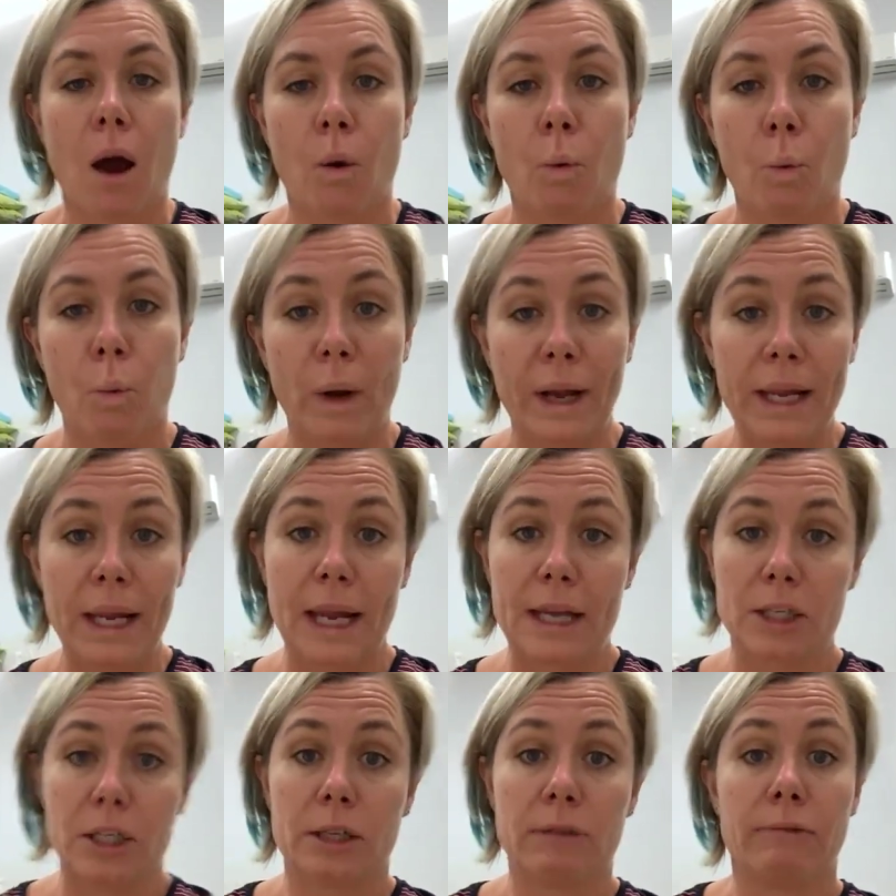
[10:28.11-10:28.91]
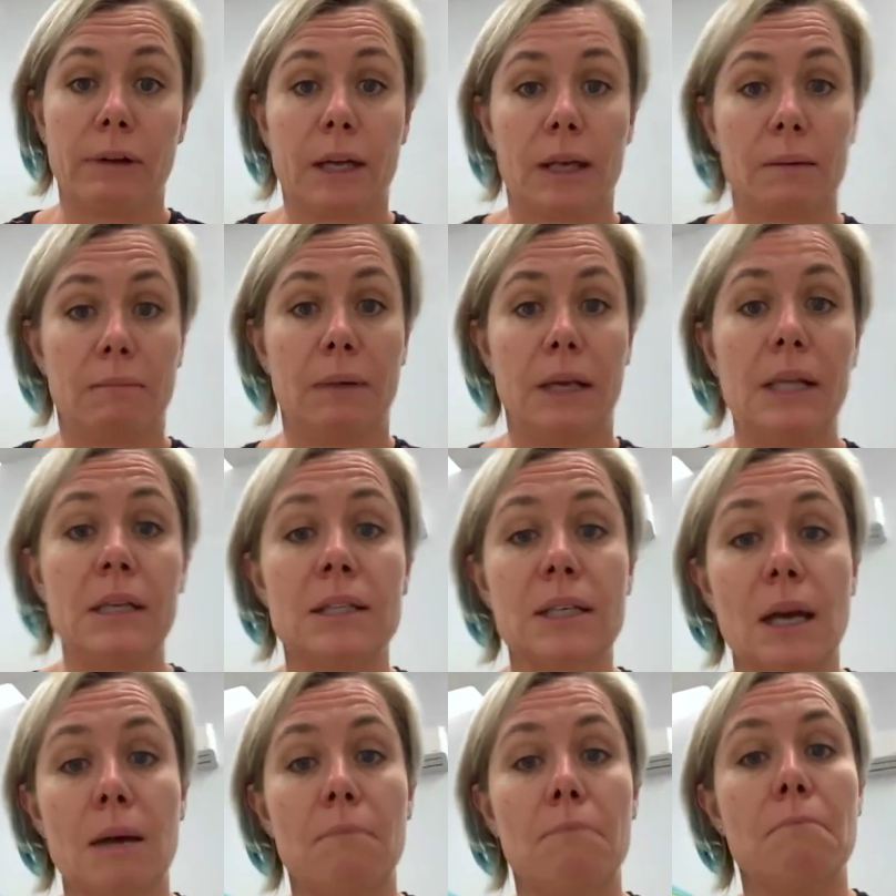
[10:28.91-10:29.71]
We actually
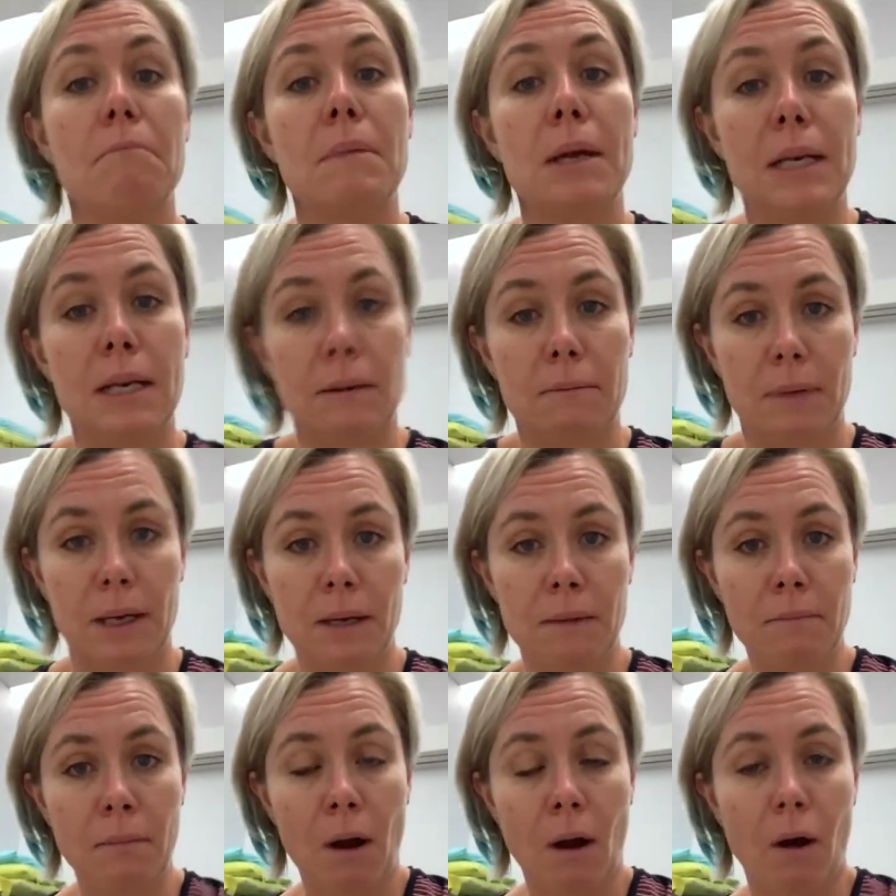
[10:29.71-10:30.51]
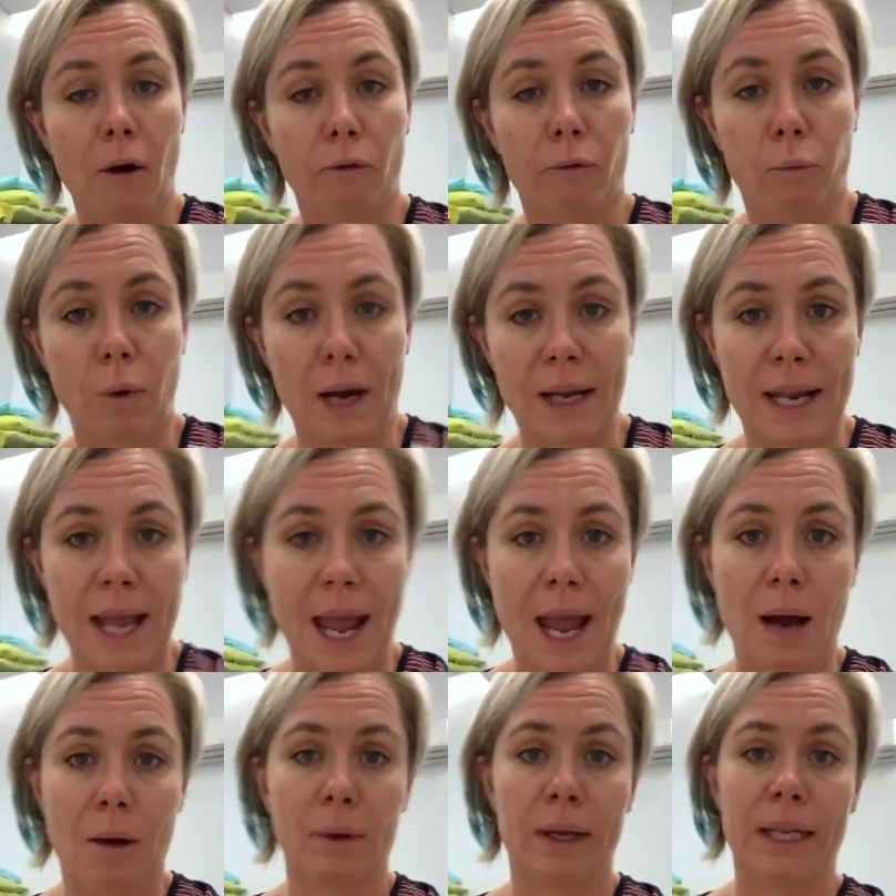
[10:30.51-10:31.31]
recommend a minimum of 1
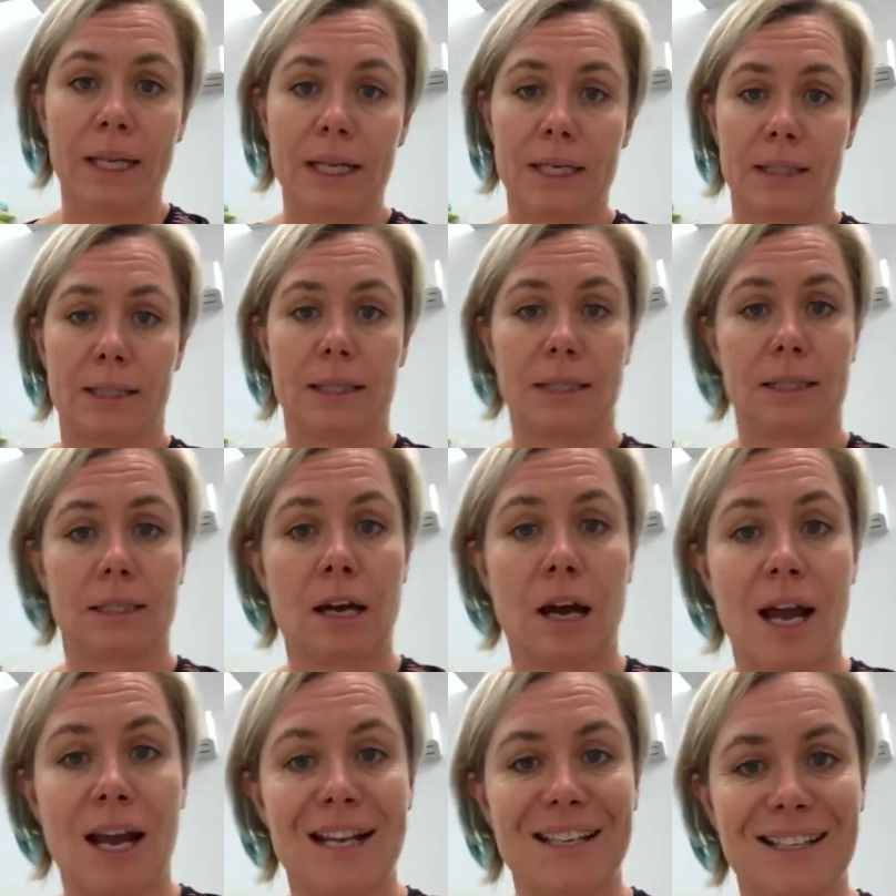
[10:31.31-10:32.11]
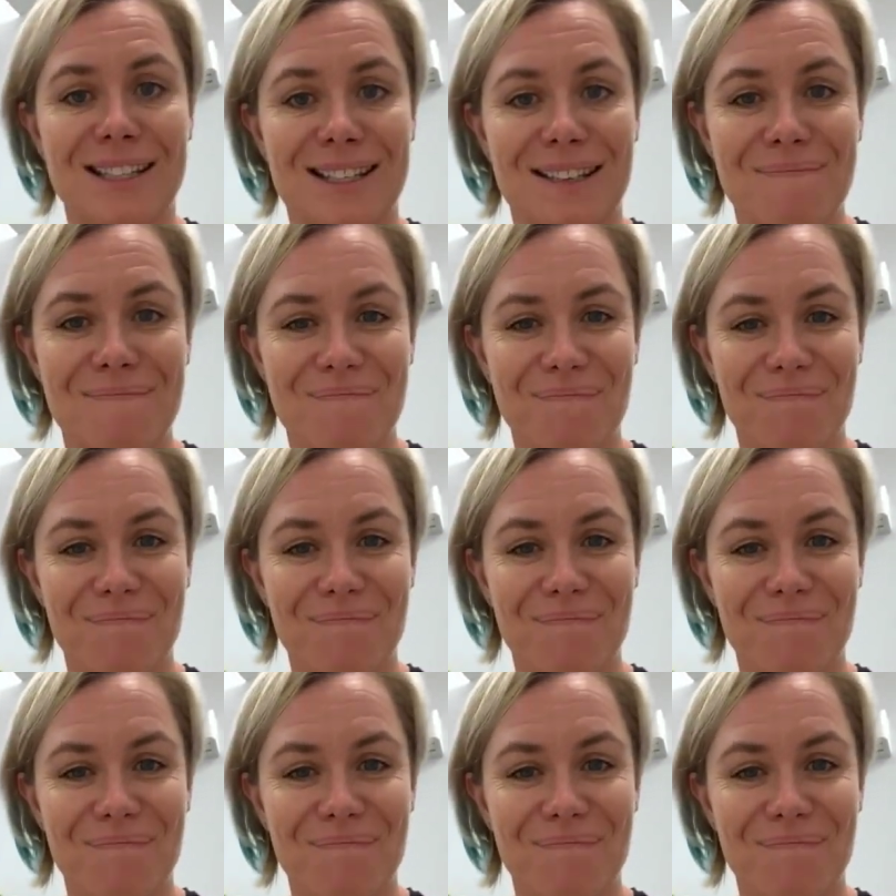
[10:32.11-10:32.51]
hour exercise